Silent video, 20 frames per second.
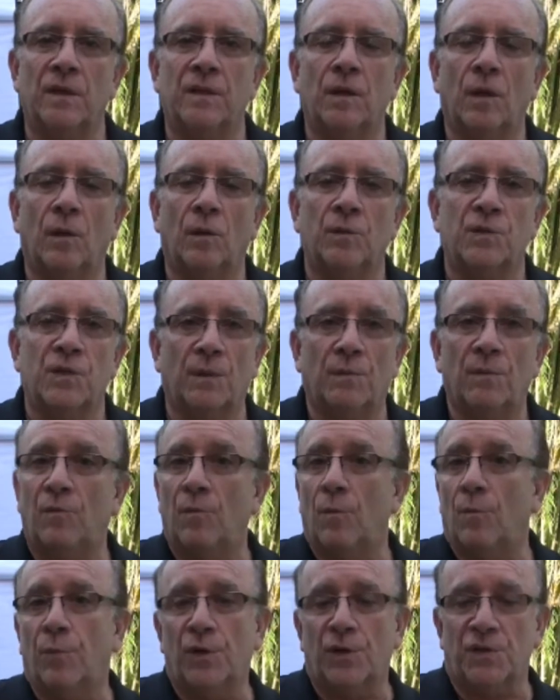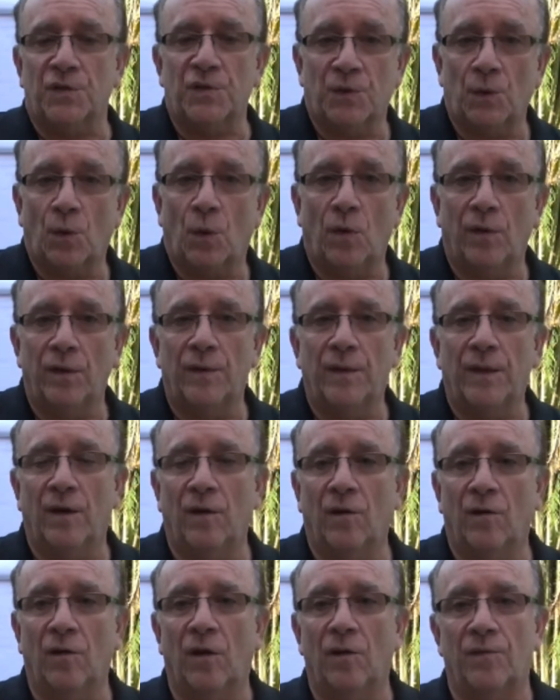some of them put a store in
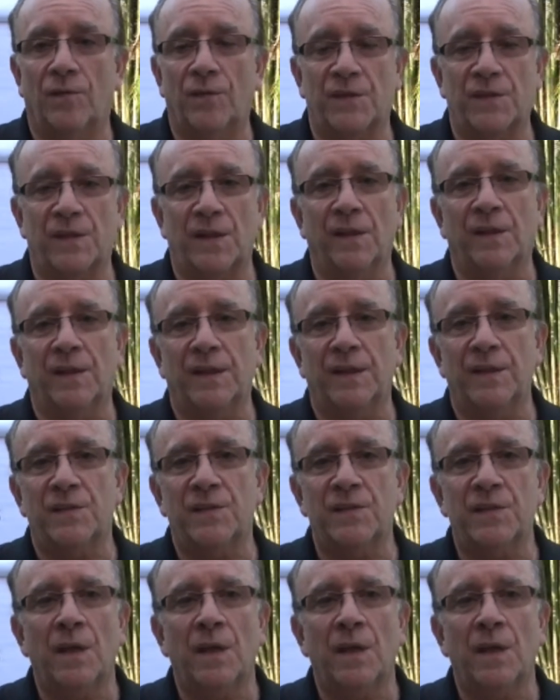their facilities.